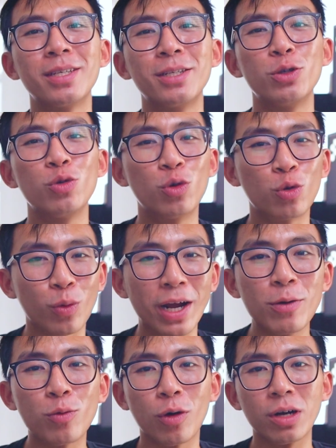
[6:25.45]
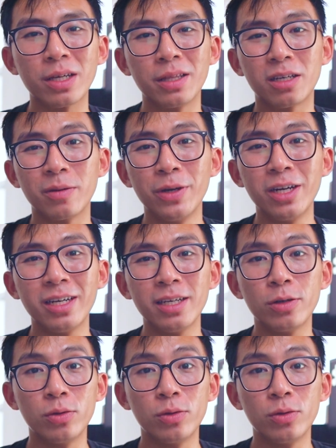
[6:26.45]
that do great work in the community